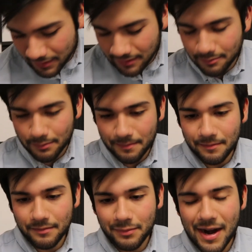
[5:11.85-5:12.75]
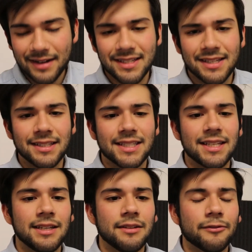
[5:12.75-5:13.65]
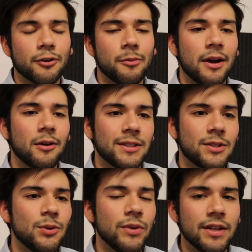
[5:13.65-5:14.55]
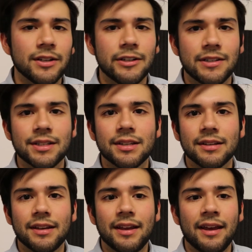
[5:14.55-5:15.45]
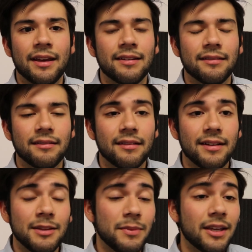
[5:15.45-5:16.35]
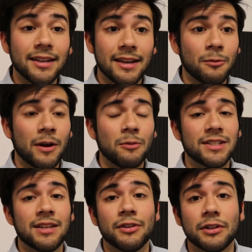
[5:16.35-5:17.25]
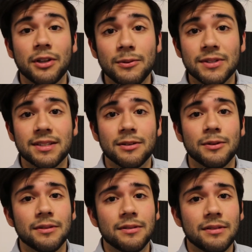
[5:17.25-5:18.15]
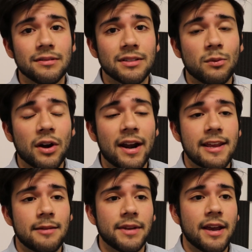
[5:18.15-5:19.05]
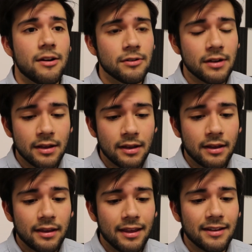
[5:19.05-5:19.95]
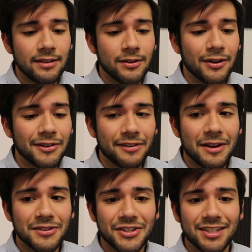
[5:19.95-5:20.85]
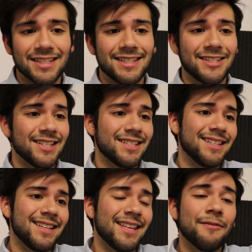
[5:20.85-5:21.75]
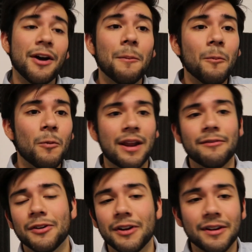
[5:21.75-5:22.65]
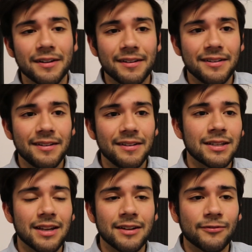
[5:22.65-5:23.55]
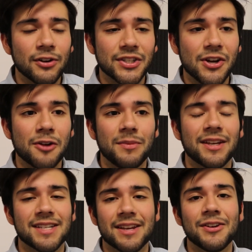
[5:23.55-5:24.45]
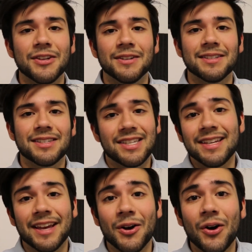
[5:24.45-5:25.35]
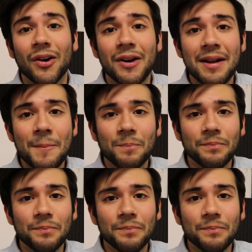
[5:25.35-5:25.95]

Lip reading: been practicing singing for about 2 years, and in the beginning I wasn't even close to where I am now. And you know, if I was to just give up whenever I first started because I couldn't sing at all,